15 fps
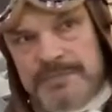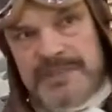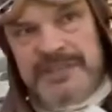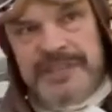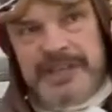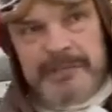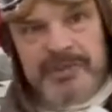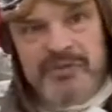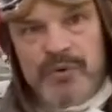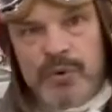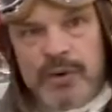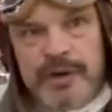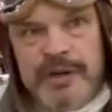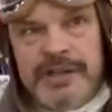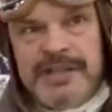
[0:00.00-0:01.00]
the year
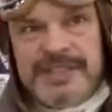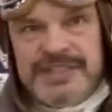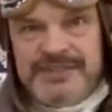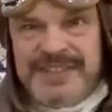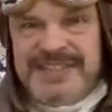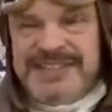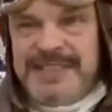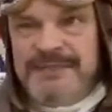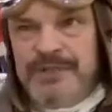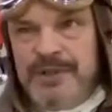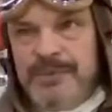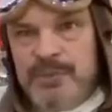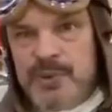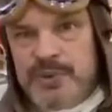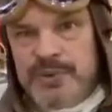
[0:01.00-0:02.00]
before, Svenska
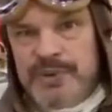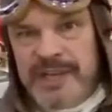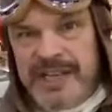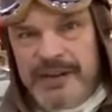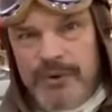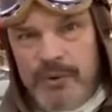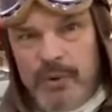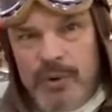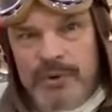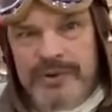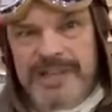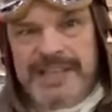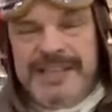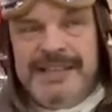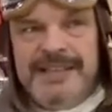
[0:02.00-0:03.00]
Flygmotor had
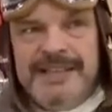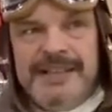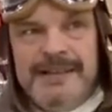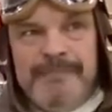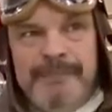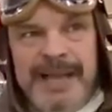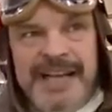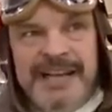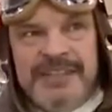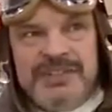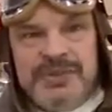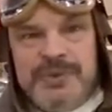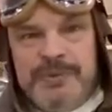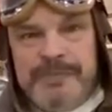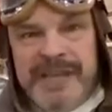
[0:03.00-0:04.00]
already managed
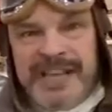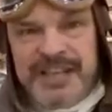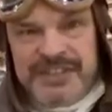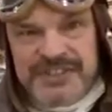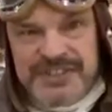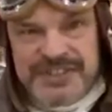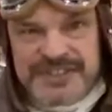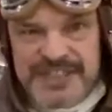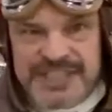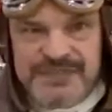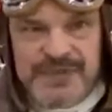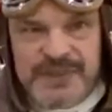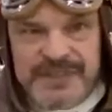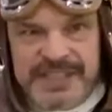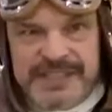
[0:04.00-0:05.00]
to make a
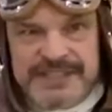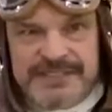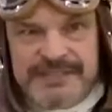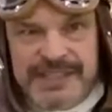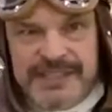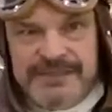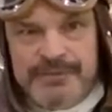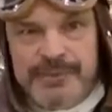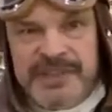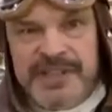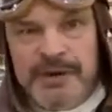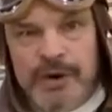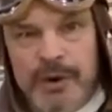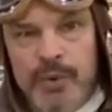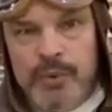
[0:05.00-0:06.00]
successful test run with
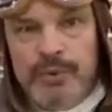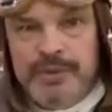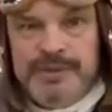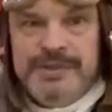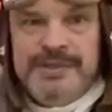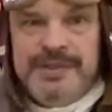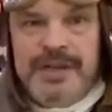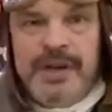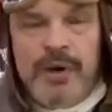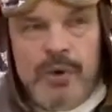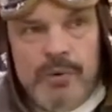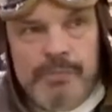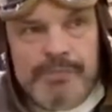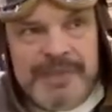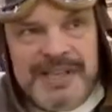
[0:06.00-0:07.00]
their own
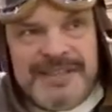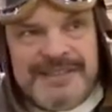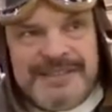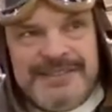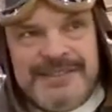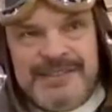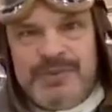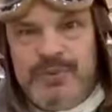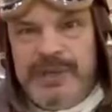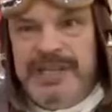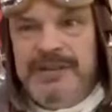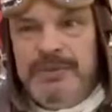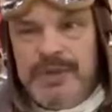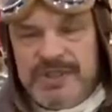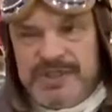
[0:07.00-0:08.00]
home-built
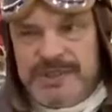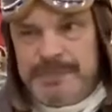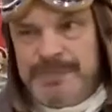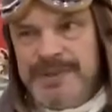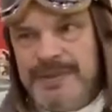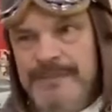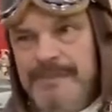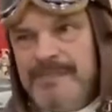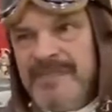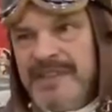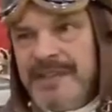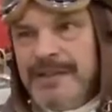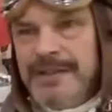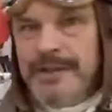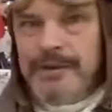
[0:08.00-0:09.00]
Twin Wasp,
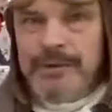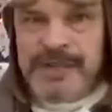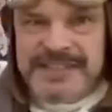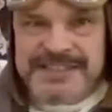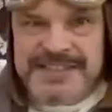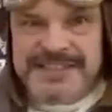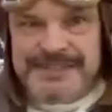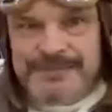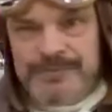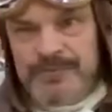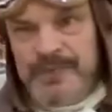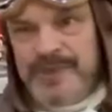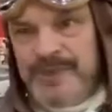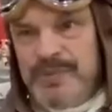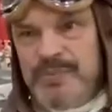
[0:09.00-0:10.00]
or as it
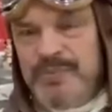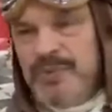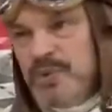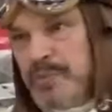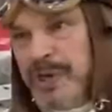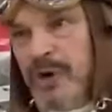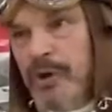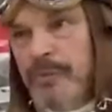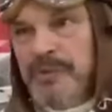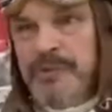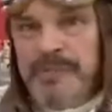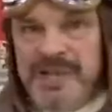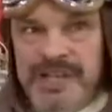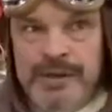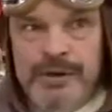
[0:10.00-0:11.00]
would become to
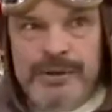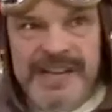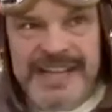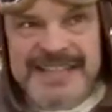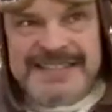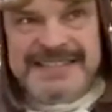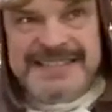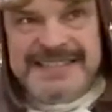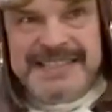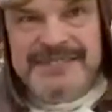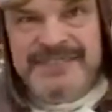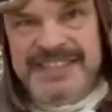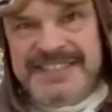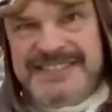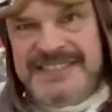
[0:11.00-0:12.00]
be known,
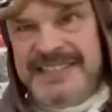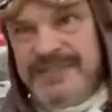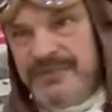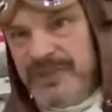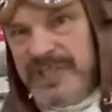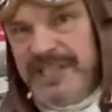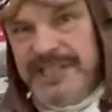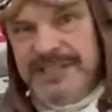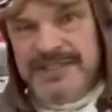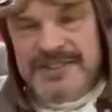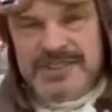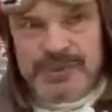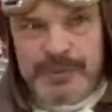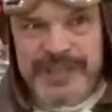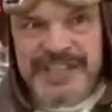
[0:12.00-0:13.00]
STVC 3
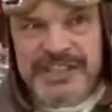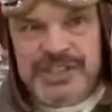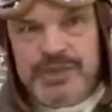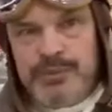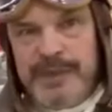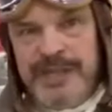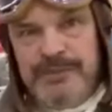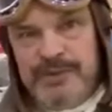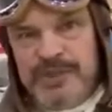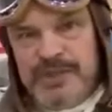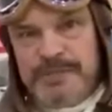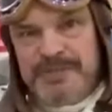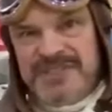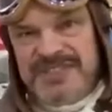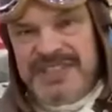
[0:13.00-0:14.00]
Swedish Twin Wasp
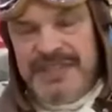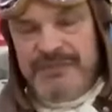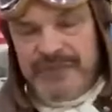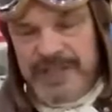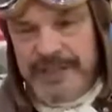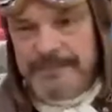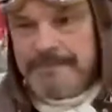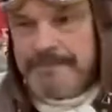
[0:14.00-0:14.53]
C3.